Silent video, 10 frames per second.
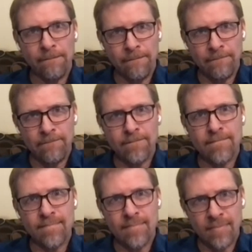
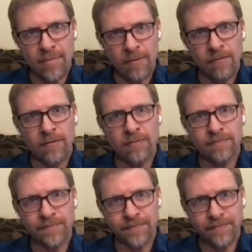
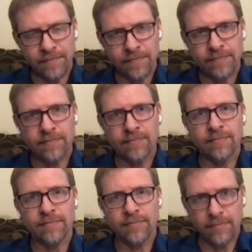
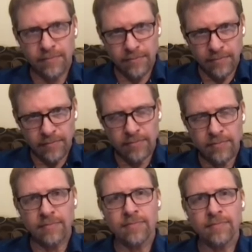
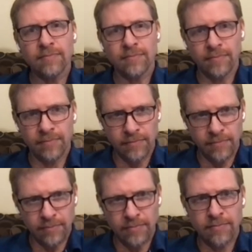
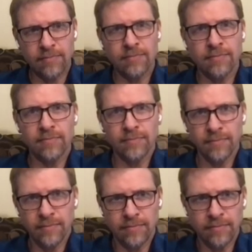
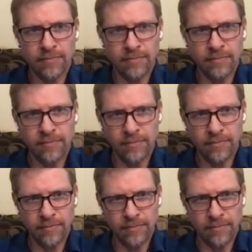
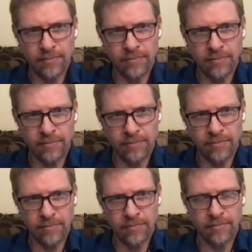
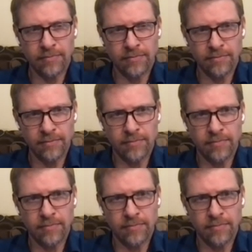(not speaking)